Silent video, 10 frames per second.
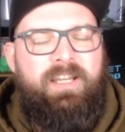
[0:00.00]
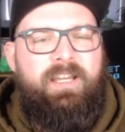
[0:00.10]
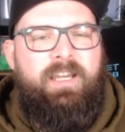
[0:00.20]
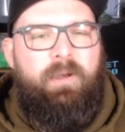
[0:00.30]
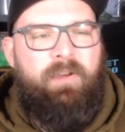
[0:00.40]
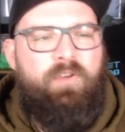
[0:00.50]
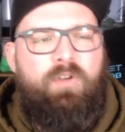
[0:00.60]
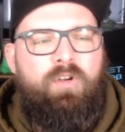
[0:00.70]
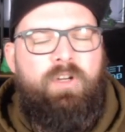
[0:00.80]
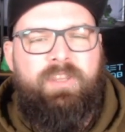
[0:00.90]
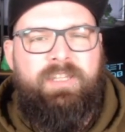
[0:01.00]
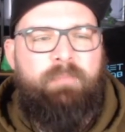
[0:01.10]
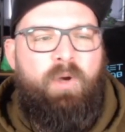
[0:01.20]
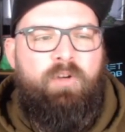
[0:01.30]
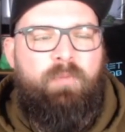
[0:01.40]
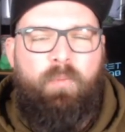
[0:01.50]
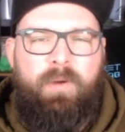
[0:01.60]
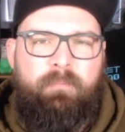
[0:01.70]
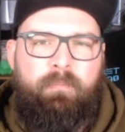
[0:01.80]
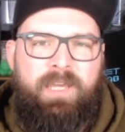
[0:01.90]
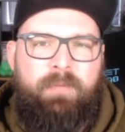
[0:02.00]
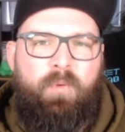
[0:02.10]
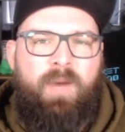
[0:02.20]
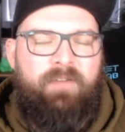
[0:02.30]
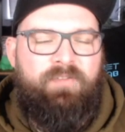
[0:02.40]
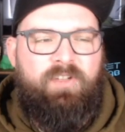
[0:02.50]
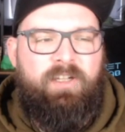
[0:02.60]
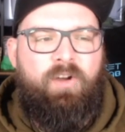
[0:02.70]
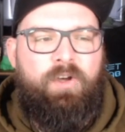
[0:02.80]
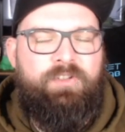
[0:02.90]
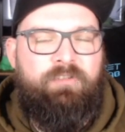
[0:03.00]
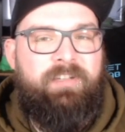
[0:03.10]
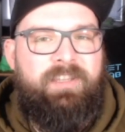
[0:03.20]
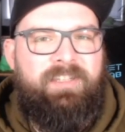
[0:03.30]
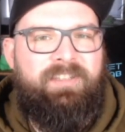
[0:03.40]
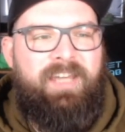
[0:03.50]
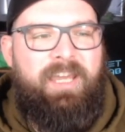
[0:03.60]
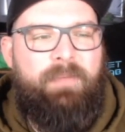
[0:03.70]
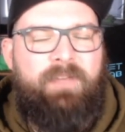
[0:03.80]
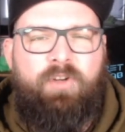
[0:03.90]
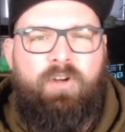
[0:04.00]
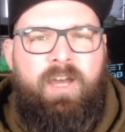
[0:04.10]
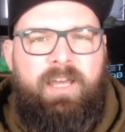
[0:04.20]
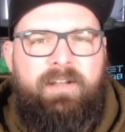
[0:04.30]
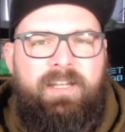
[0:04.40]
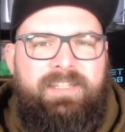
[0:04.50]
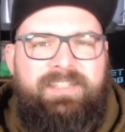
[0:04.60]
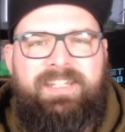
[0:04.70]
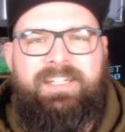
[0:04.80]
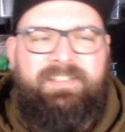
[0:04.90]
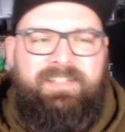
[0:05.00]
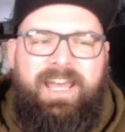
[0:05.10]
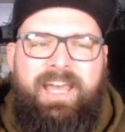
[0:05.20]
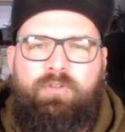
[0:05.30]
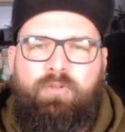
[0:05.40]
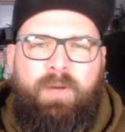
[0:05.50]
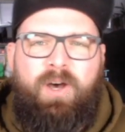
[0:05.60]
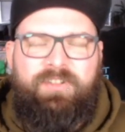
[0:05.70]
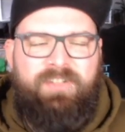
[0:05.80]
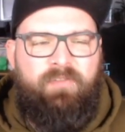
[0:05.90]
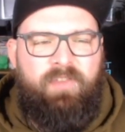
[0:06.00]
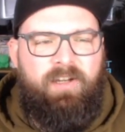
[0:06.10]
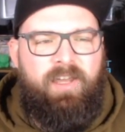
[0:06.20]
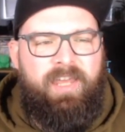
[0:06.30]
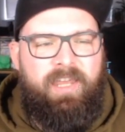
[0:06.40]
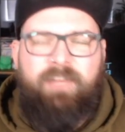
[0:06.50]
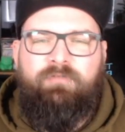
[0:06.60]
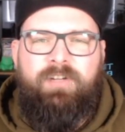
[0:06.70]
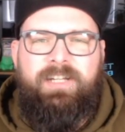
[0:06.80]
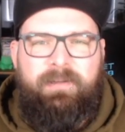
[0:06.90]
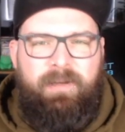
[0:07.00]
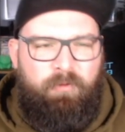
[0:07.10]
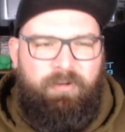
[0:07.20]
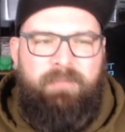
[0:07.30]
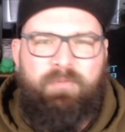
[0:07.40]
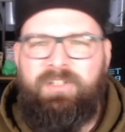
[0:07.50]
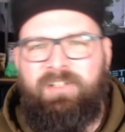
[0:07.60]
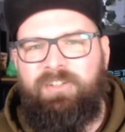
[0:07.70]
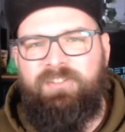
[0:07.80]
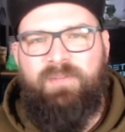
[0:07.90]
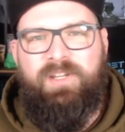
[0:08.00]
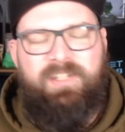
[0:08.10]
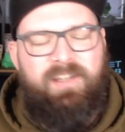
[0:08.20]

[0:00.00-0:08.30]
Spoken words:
If you look at this Pokemon, when people have Cyclizer in this game, they've got like seats and handlebars and everything like that. They really were able to customize it.